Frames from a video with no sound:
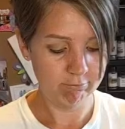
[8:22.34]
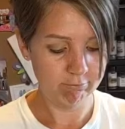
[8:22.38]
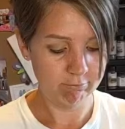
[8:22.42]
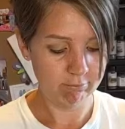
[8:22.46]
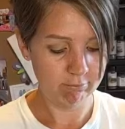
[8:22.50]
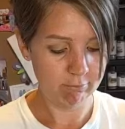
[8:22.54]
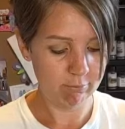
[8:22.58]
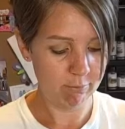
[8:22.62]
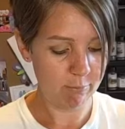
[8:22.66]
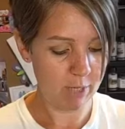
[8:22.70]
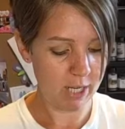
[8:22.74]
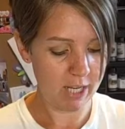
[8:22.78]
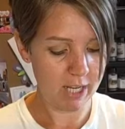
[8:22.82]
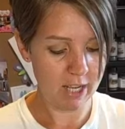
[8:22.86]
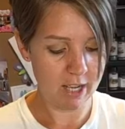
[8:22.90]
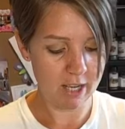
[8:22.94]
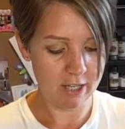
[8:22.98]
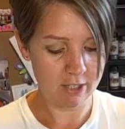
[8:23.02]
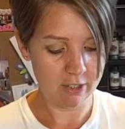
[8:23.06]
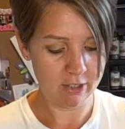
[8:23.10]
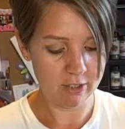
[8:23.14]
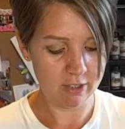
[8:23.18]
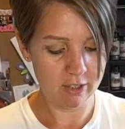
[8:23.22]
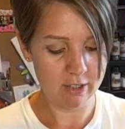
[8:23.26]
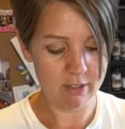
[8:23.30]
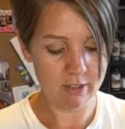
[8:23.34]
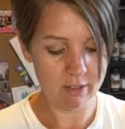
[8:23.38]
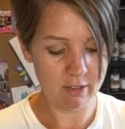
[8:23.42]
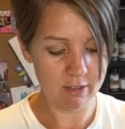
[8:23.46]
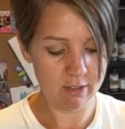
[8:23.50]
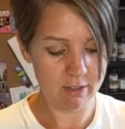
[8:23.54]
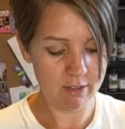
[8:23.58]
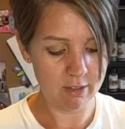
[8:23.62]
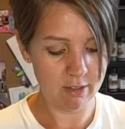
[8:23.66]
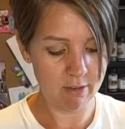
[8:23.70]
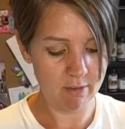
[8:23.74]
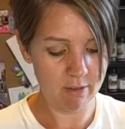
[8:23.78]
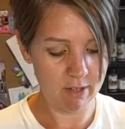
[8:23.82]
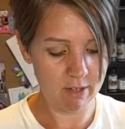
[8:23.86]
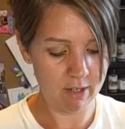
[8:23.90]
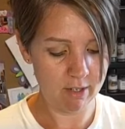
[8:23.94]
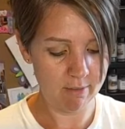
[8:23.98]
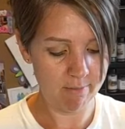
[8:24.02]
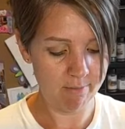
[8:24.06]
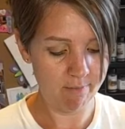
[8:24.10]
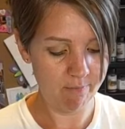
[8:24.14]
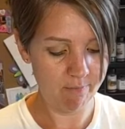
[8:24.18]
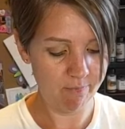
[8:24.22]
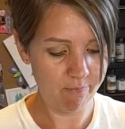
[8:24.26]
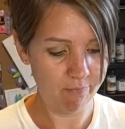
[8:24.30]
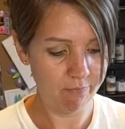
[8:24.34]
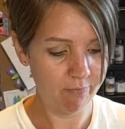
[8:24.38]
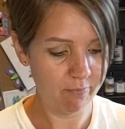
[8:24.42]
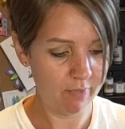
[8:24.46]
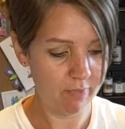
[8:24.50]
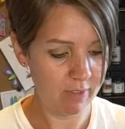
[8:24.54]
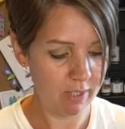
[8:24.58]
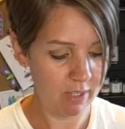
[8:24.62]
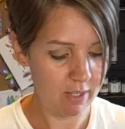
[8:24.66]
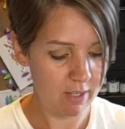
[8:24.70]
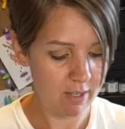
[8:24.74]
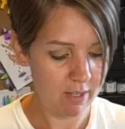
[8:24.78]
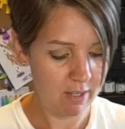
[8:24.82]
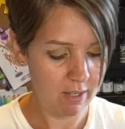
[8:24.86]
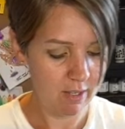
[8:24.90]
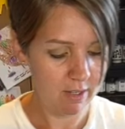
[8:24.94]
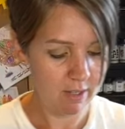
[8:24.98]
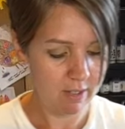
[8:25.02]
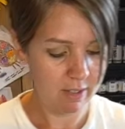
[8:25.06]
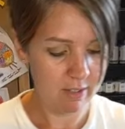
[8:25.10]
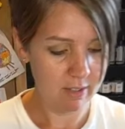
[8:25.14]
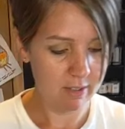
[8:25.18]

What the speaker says: Oh my gosh, this looks so good.